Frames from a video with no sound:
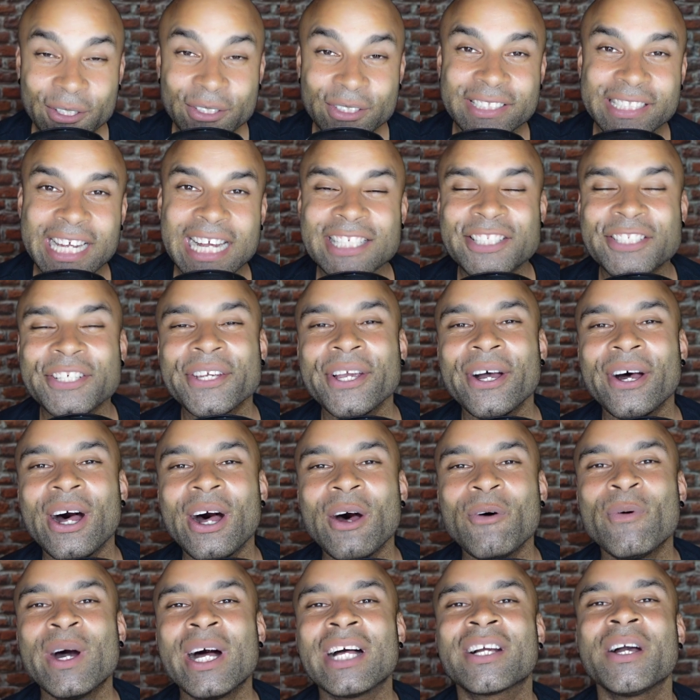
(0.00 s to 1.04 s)
and good day to
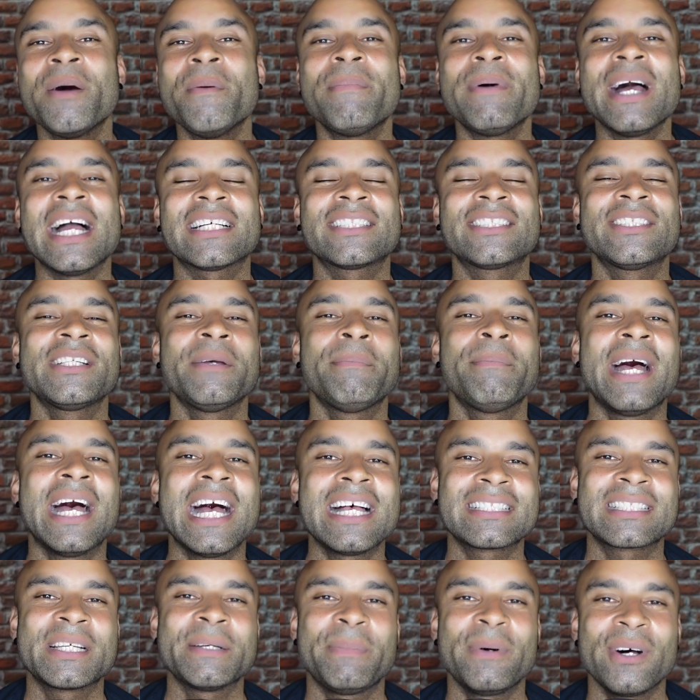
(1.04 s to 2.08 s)
y'all. Welcome back to the
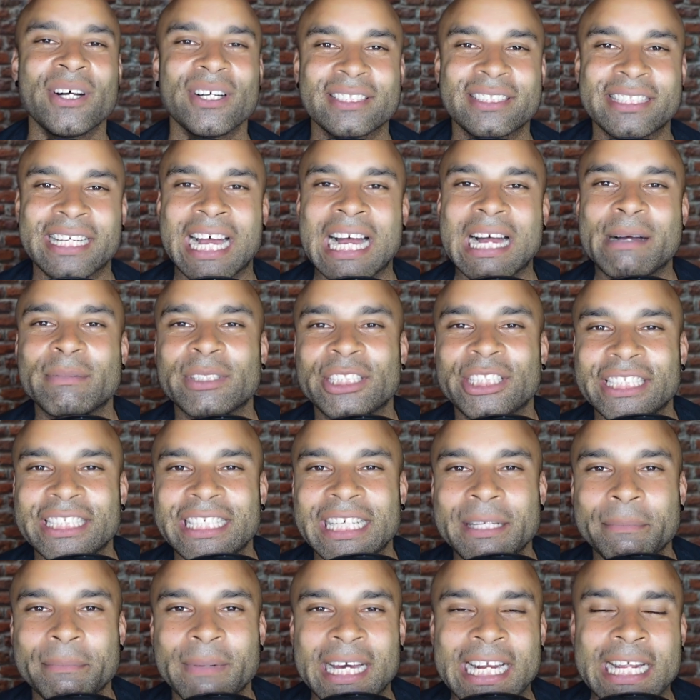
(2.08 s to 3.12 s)
Basketball Time
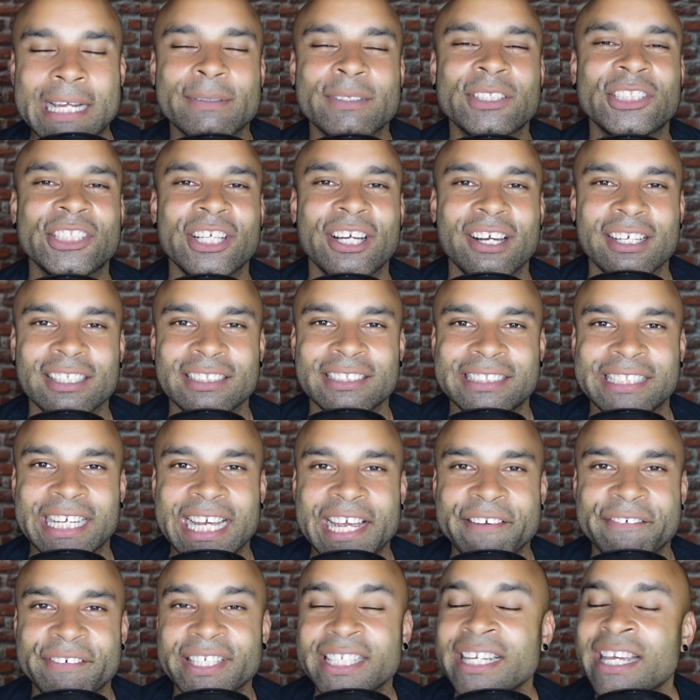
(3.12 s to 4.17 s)
Machine. My name is Sean
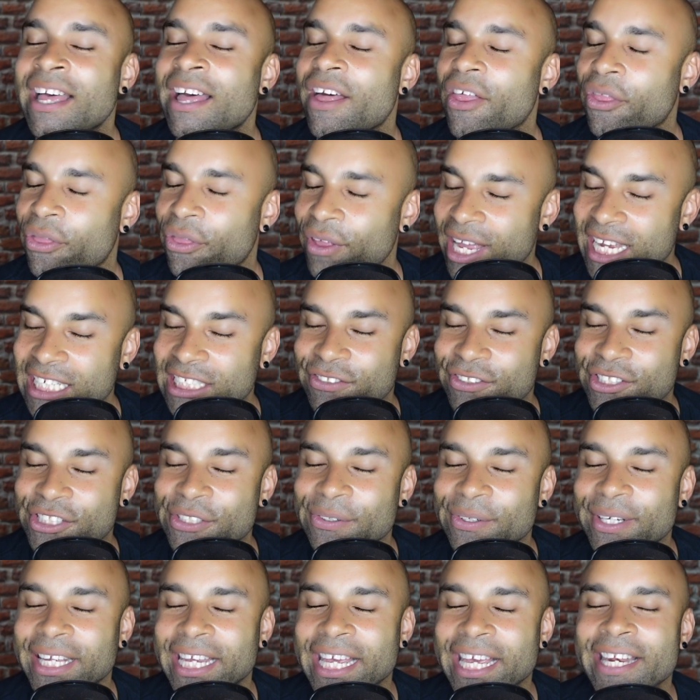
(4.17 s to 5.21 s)
David. Thanks for
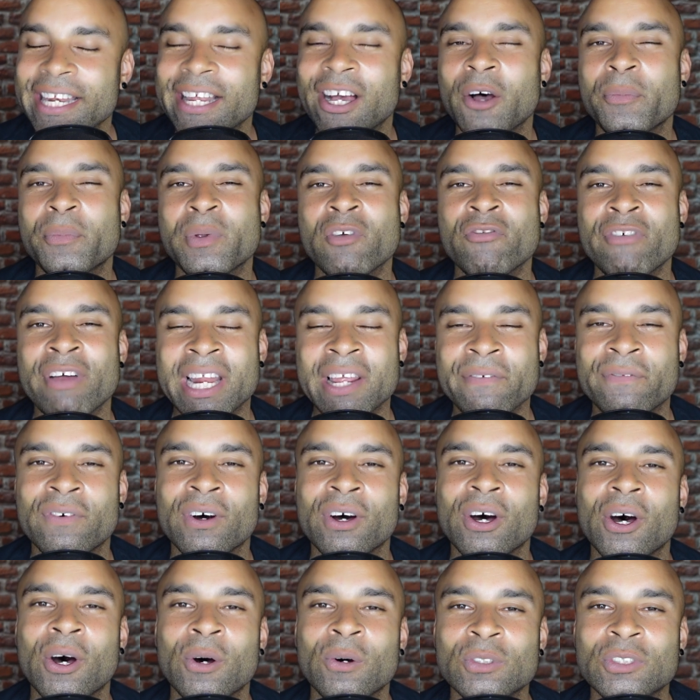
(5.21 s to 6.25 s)
tuning in. I hope you're ready
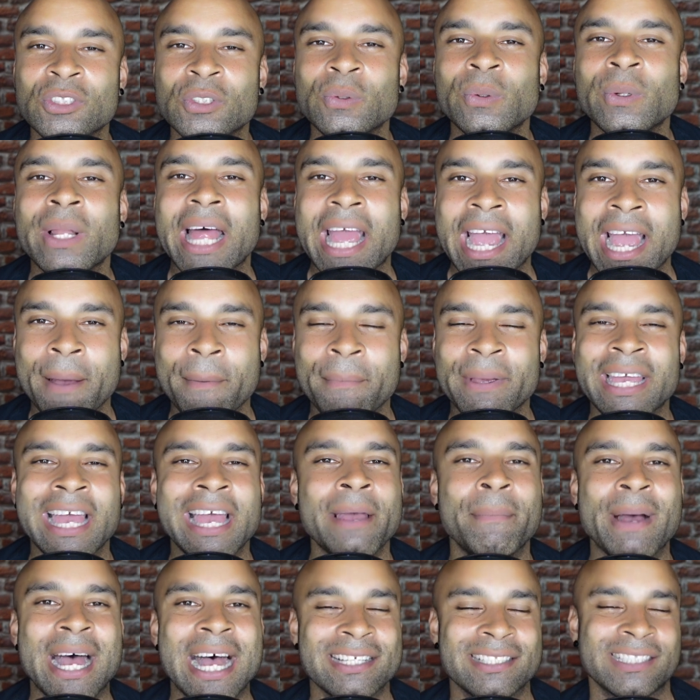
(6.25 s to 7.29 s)
for old school
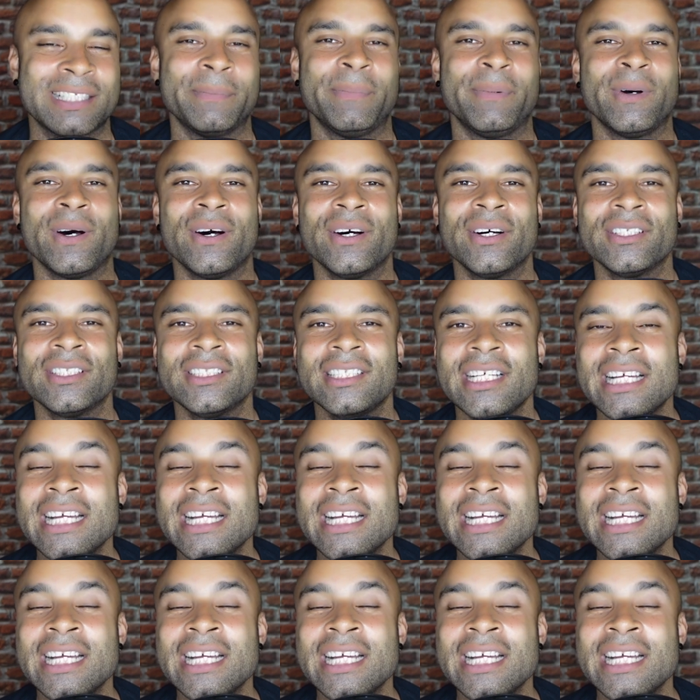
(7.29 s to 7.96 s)
NBA basketball.